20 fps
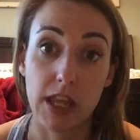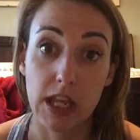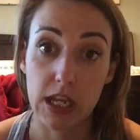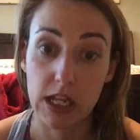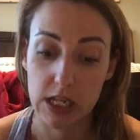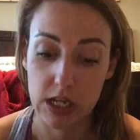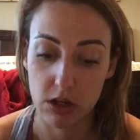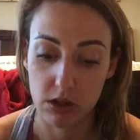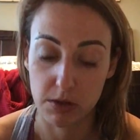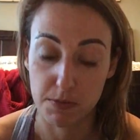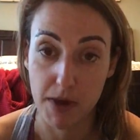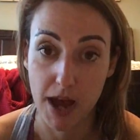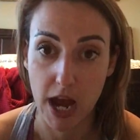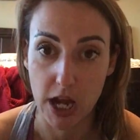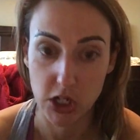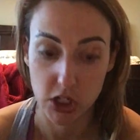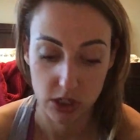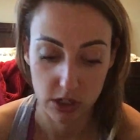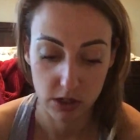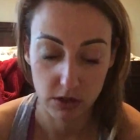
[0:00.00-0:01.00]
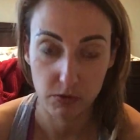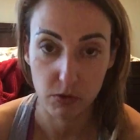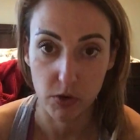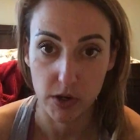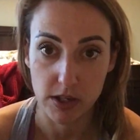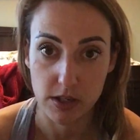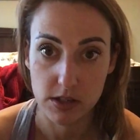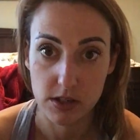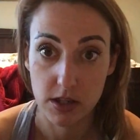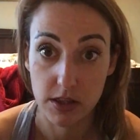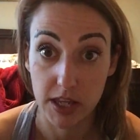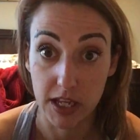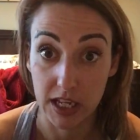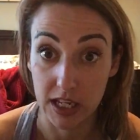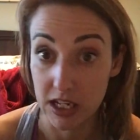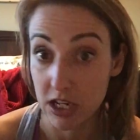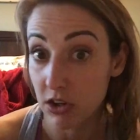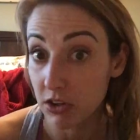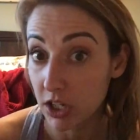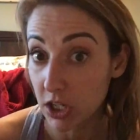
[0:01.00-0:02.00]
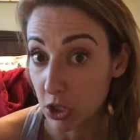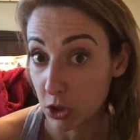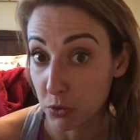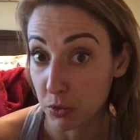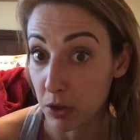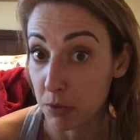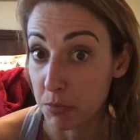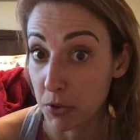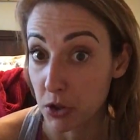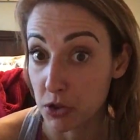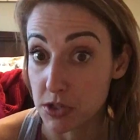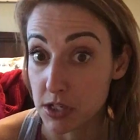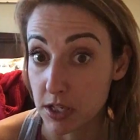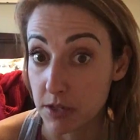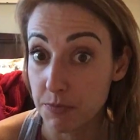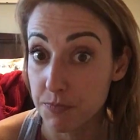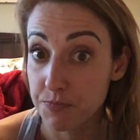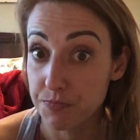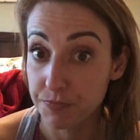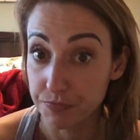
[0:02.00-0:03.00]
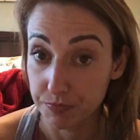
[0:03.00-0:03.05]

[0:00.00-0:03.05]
they can hear the passion in your voice. They can hear that you're a real person.